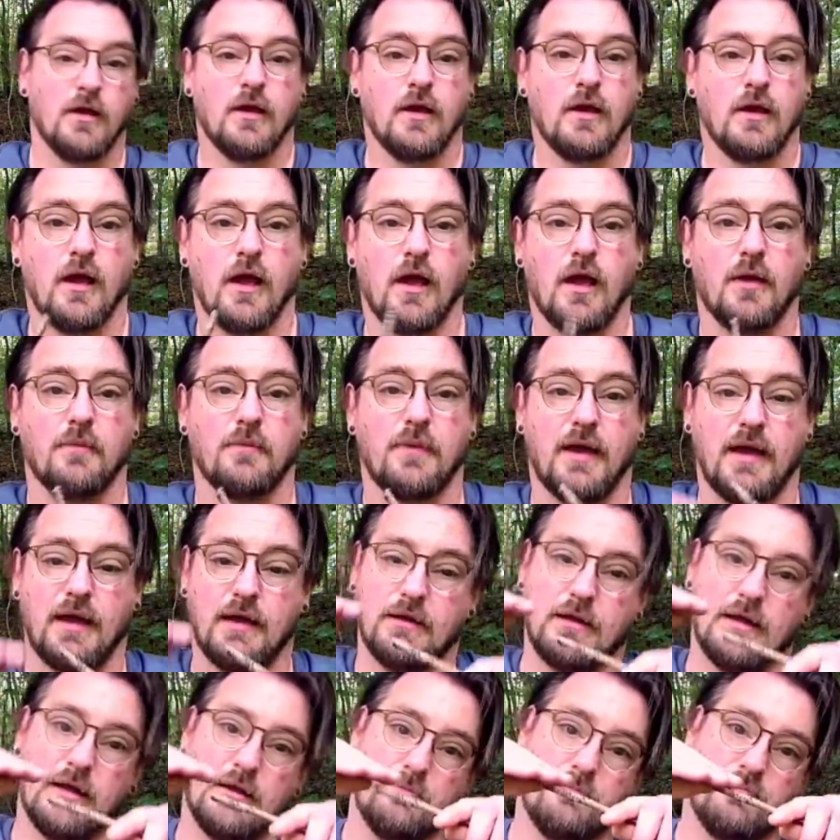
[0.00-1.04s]

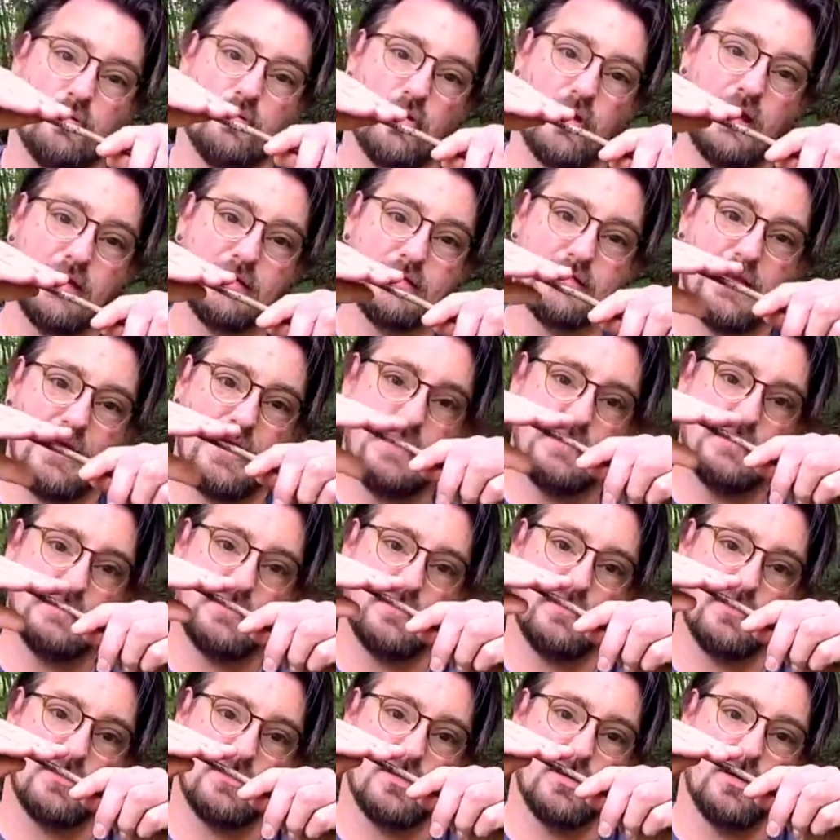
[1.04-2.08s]
and prise it into
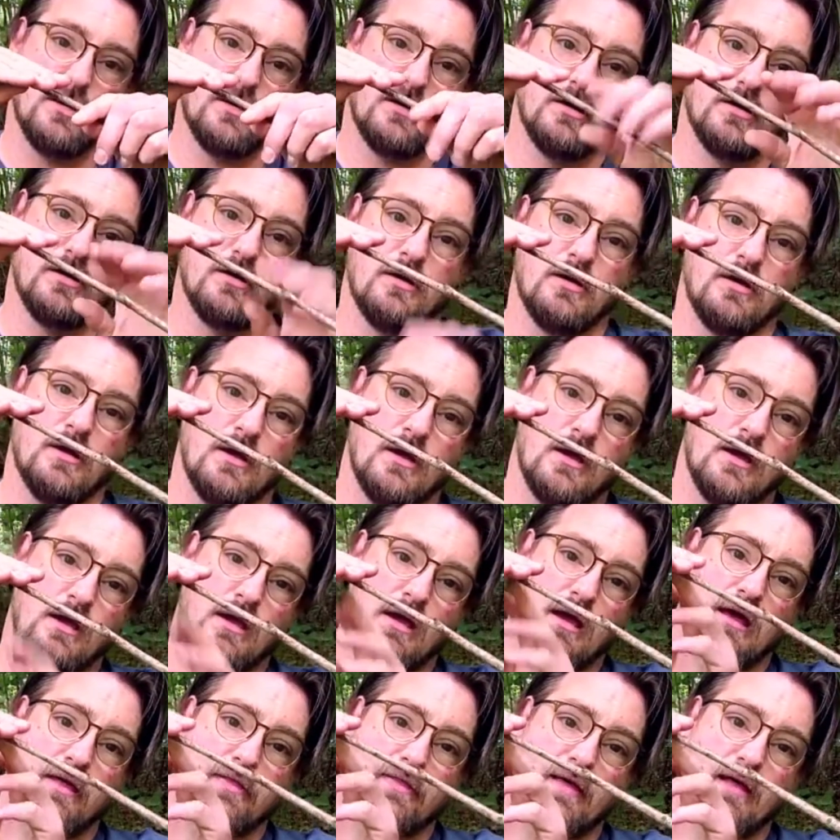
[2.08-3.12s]
the cut,
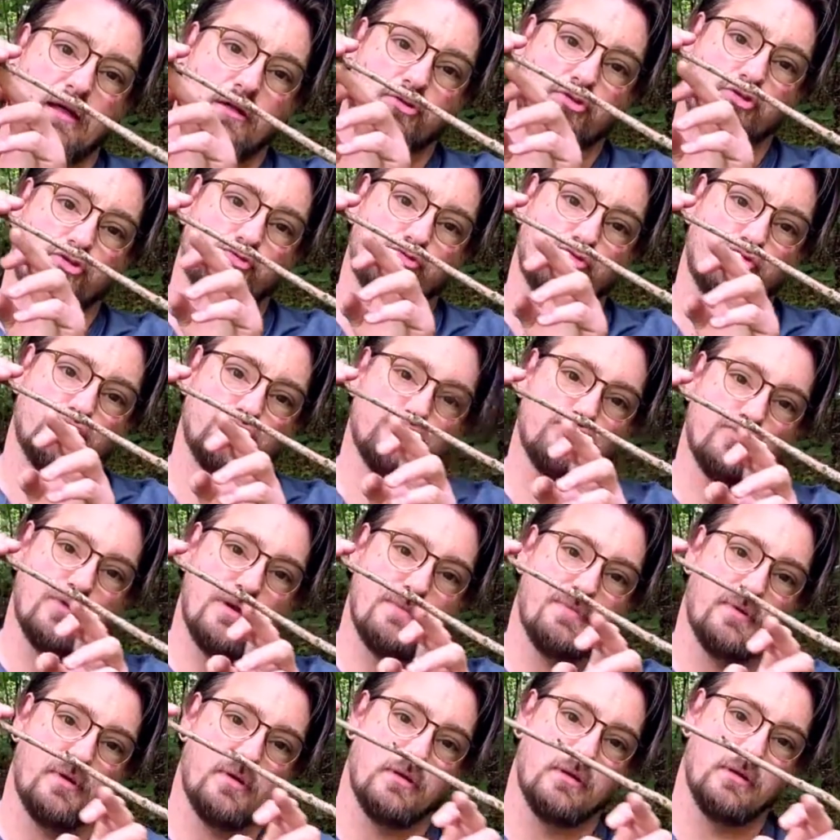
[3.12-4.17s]
and that'll just
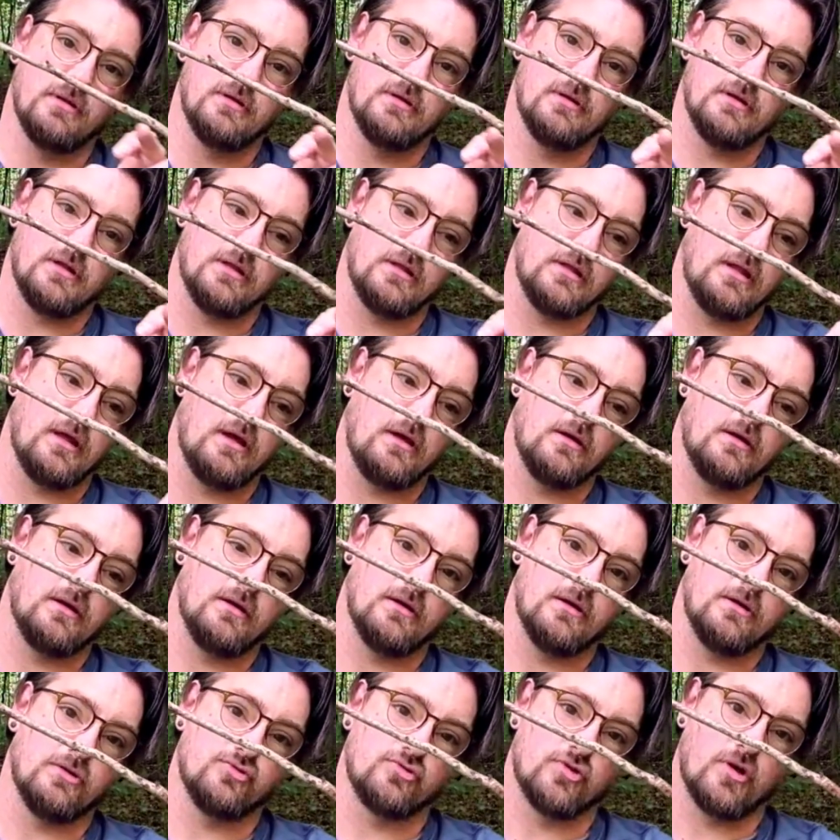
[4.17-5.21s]
dribble along
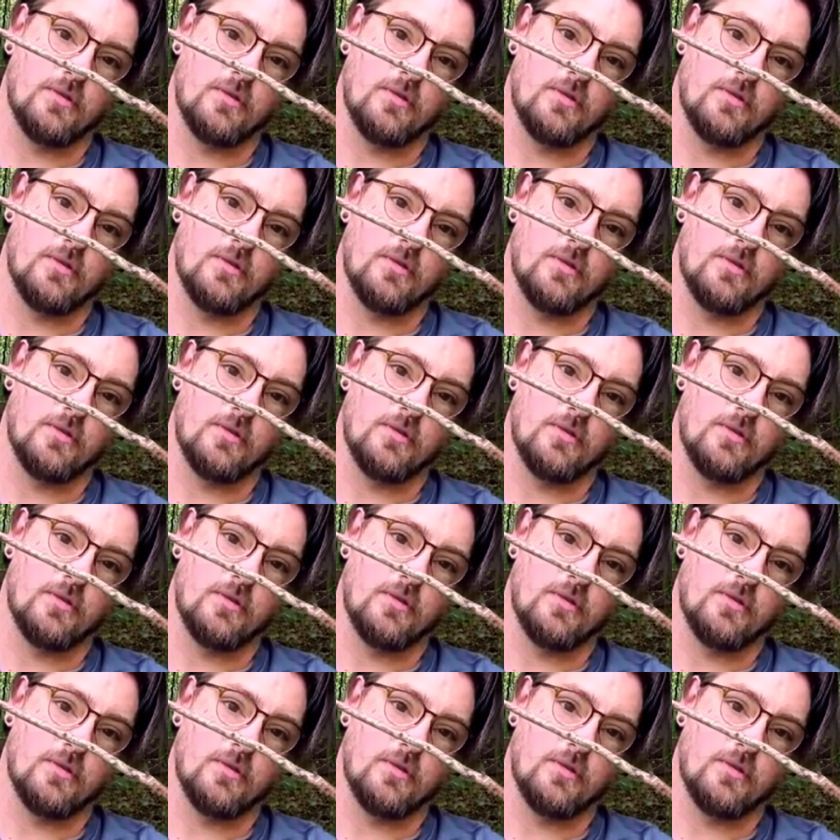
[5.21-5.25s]
and drop